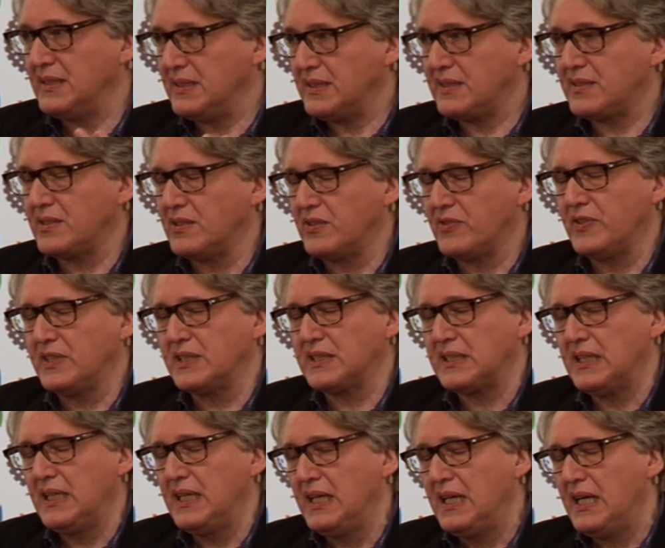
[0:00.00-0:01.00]

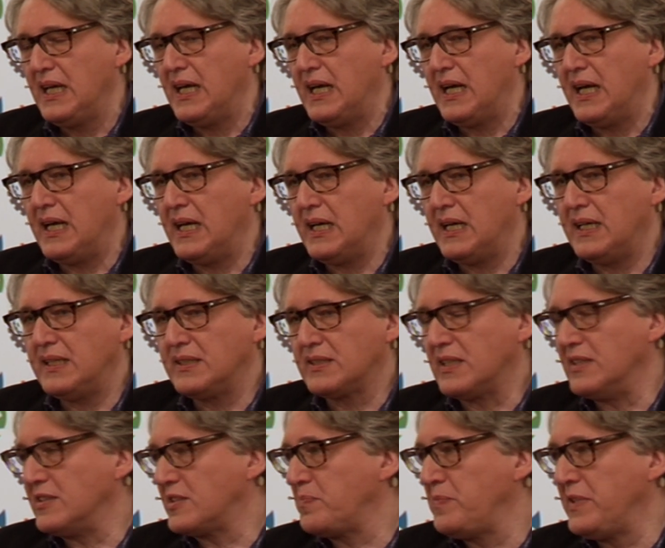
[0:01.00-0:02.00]
surface and
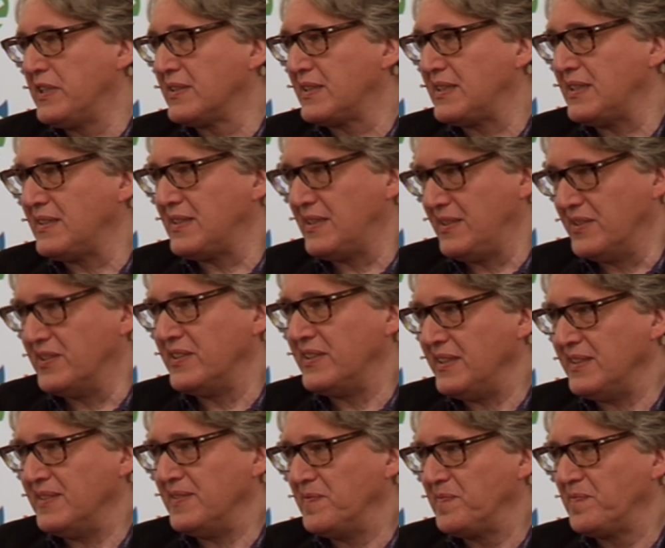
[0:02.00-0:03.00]
conspiracy theory.